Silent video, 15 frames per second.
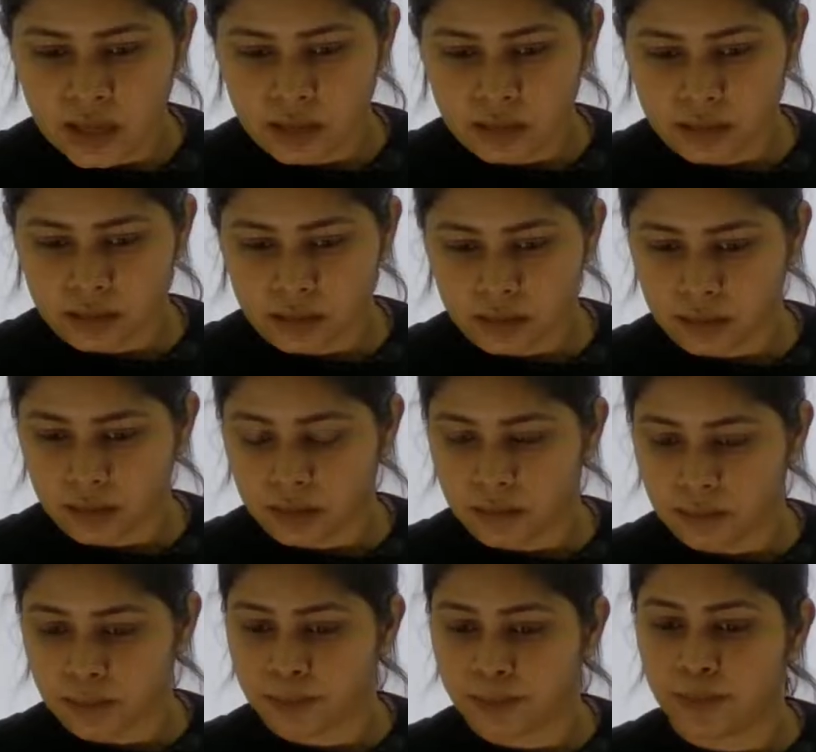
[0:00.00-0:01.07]
uh,
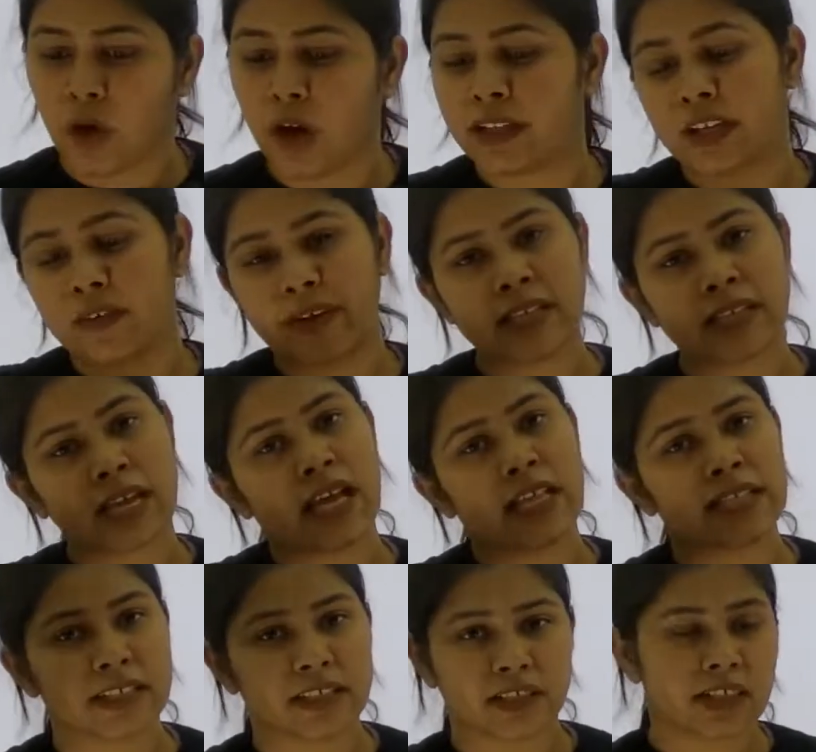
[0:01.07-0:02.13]
Otherwise I'll
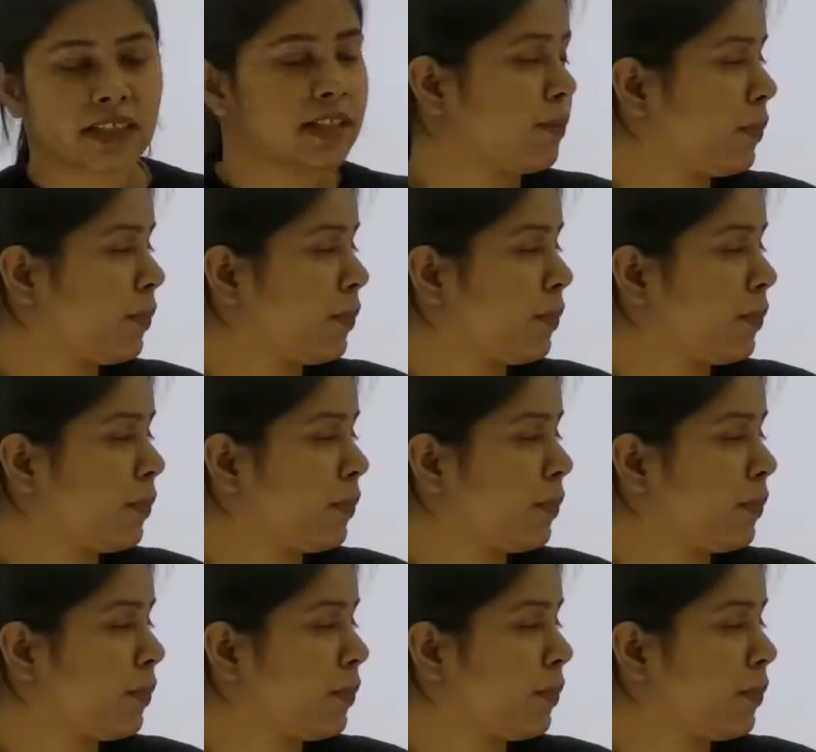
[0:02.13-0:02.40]
suggest the